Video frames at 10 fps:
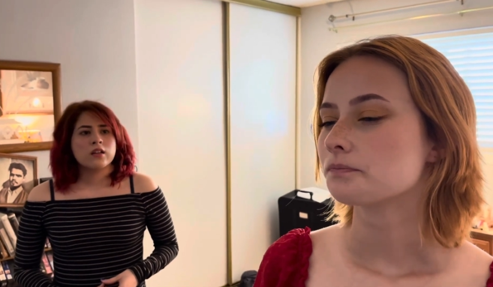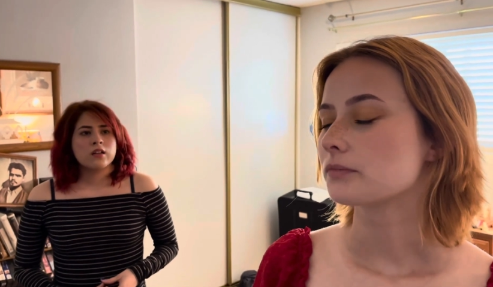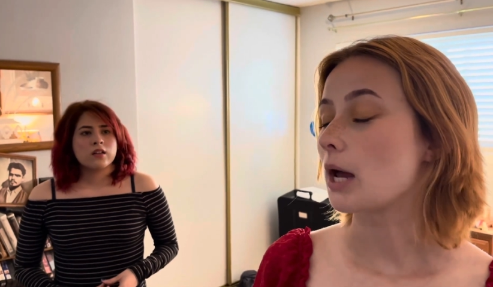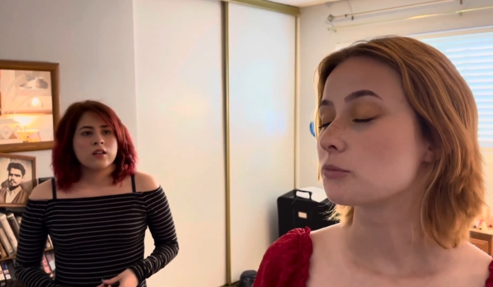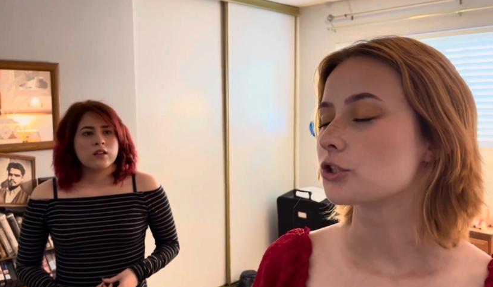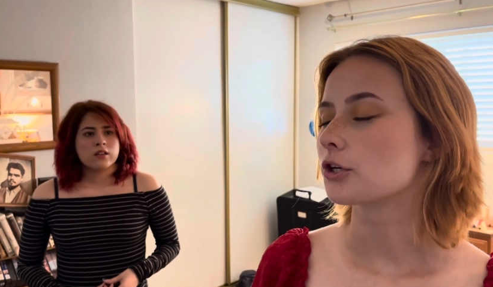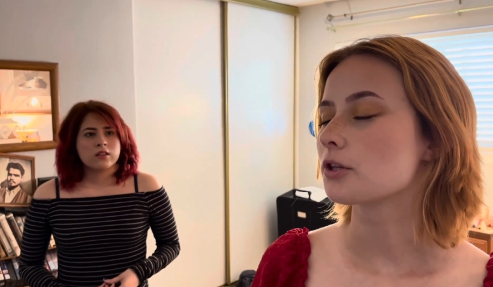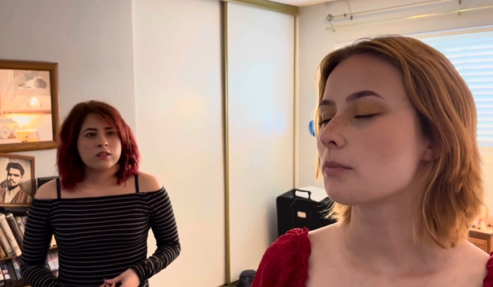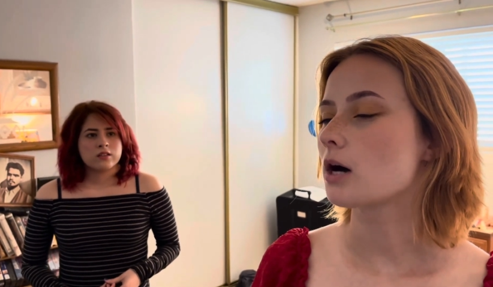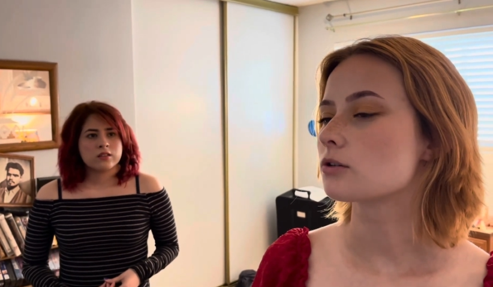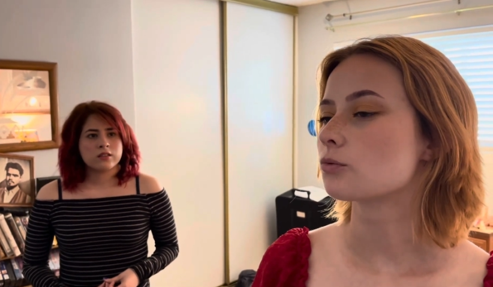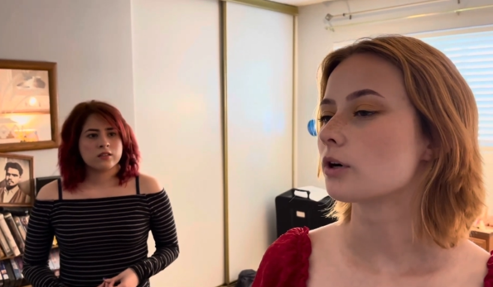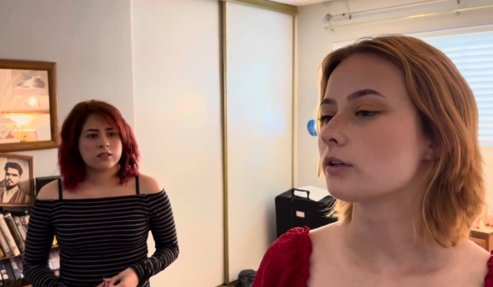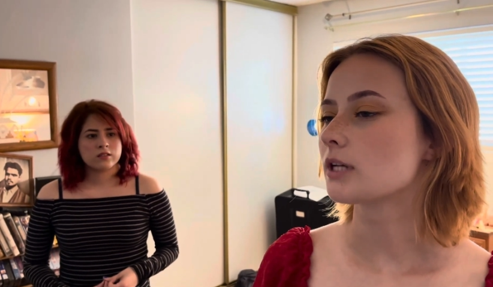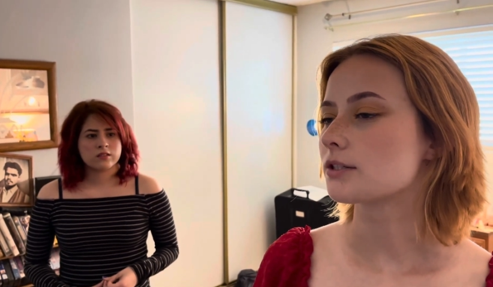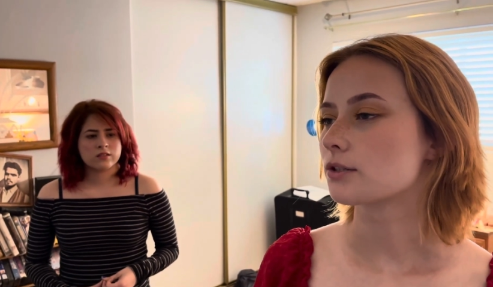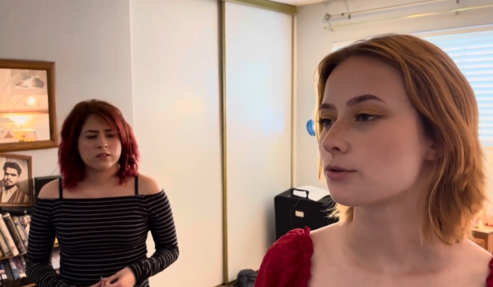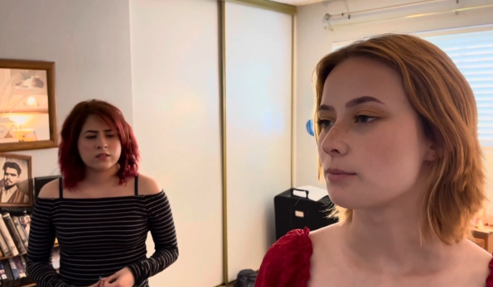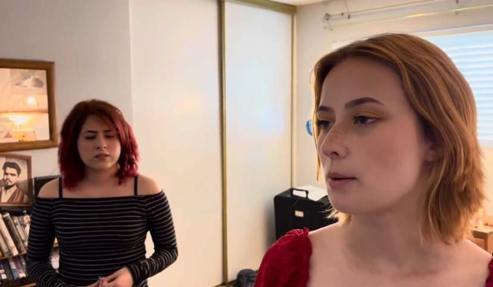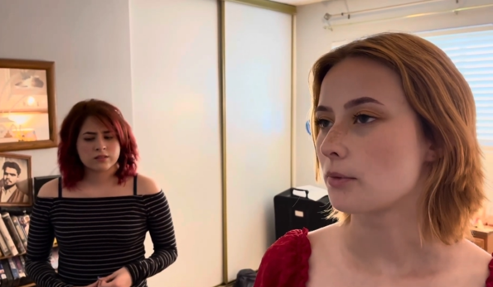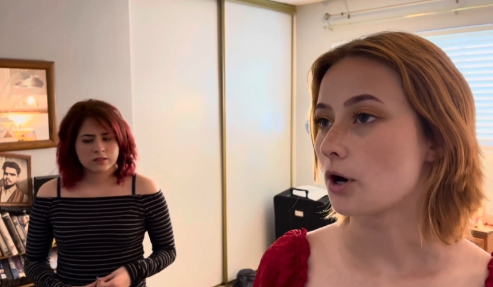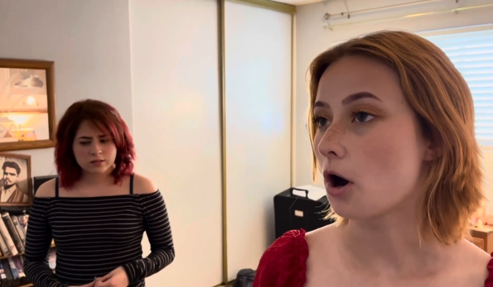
Speaker 1: I'm sure the modern world doesn't remember